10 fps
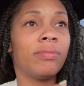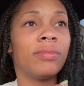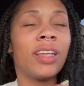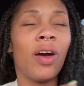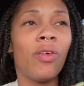
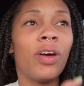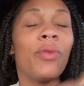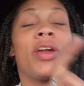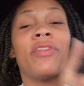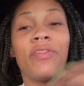No, it
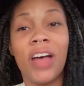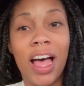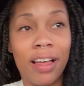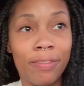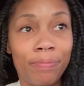went off at
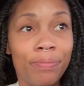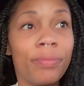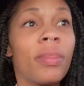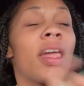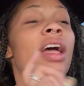five.
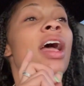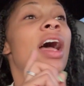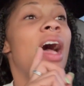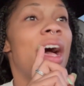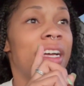
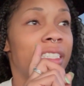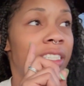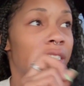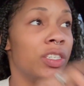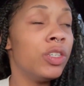I
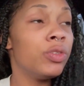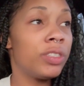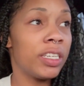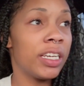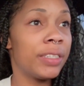
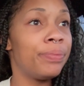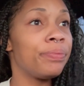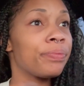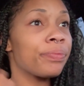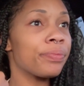snoozed it
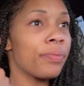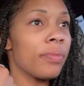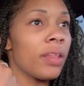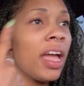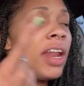
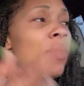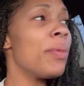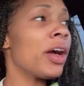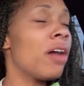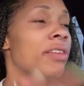and it went
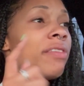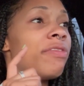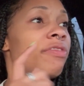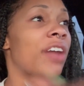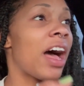back off at
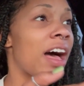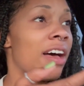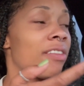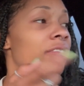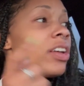
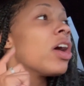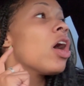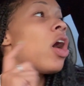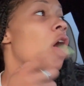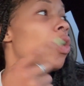
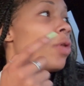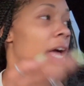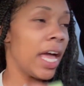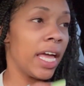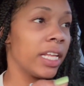
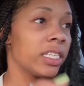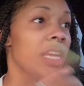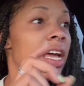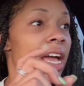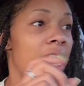
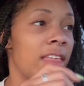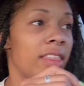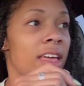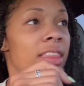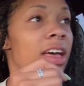5.08. And
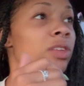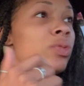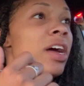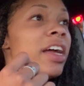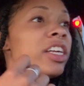then that's when
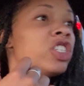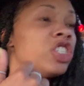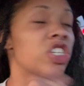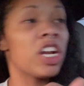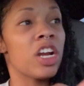I had
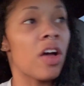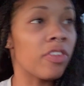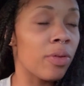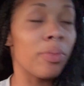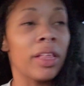shut it off
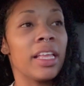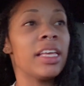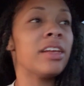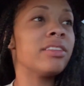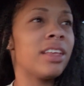completely.
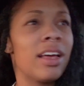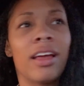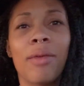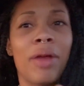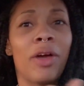And I was like,
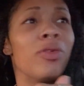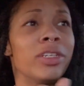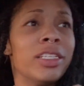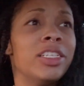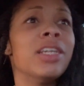I'm not going
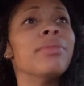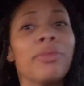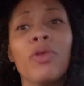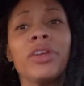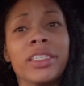to the gym, I'm
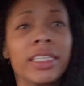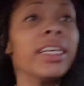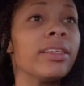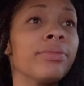going to sleep.